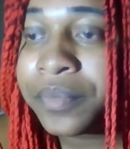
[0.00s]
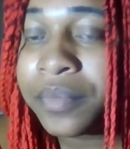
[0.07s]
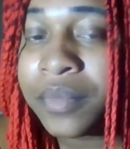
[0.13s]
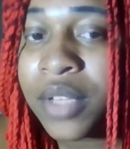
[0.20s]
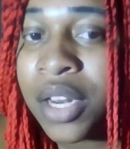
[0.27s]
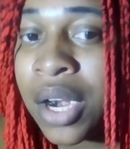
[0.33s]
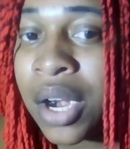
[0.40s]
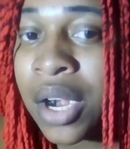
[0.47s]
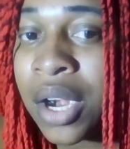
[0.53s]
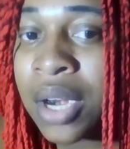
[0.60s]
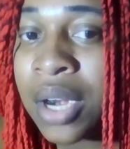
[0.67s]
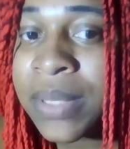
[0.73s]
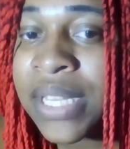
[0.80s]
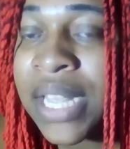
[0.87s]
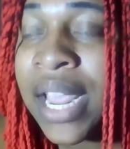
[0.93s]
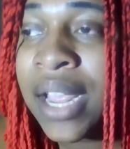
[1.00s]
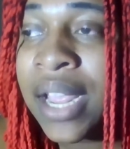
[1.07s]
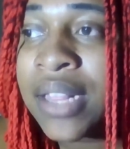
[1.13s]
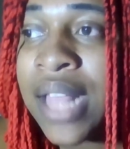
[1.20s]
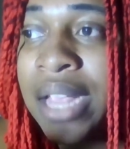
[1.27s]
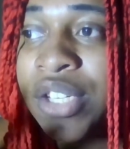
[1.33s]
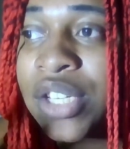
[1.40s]
you know what I mean?
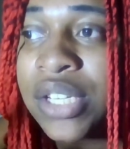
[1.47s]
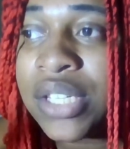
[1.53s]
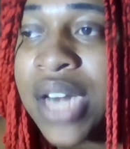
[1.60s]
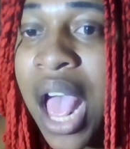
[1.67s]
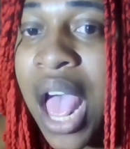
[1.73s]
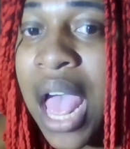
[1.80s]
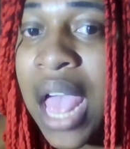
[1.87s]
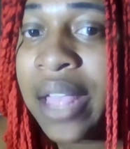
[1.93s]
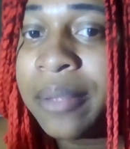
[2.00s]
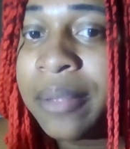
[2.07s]
Like, she's not